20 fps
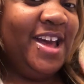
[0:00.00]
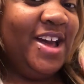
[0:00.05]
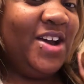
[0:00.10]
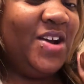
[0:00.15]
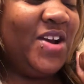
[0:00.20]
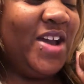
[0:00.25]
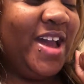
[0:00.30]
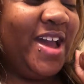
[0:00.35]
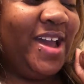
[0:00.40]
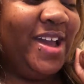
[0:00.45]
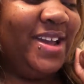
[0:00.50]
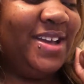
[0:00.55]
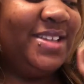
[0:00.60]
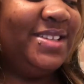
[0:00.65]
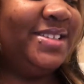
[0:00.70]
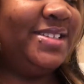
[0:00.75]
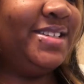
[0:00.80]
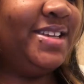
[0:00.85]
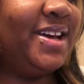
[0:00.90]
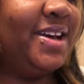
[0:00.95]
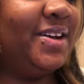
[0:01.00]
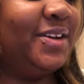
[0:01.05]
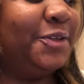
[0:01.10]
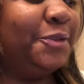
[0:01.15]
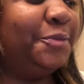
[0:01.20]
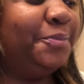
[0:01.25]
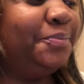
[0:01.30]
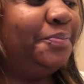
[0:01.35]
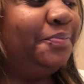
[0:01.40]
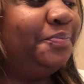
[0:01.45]
Okay,
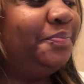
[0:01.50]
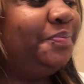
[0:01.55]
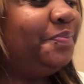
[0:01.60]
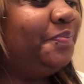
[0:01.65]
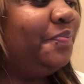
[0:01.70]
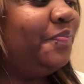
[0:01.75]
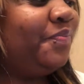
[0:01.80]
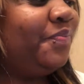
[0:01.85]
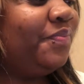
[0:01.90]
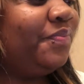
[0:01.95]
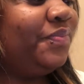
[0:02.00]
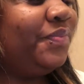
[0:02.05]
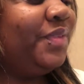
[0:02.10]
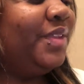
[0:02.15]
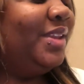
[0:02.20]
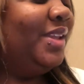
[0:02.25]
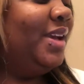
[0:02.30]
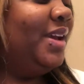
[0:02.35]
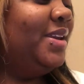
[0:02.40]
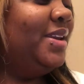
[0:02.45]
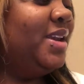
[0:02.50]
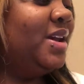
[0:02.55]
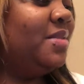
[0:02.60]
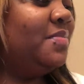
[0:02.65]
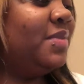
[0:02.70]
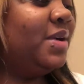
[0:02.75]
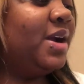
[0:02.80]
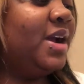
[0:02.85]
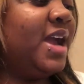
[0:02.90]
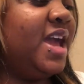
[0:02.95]
so
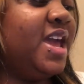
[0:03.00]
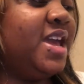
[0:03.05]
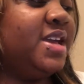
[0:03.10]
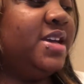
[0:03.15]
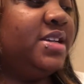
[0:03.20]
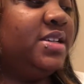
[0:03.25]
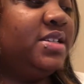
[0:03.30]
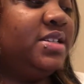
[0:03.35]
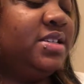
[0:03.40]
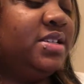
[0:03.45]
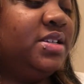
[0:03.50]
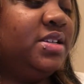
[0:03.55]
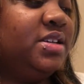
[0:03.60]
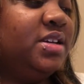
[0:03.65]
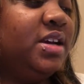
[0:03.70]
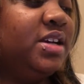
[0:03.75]
number 8.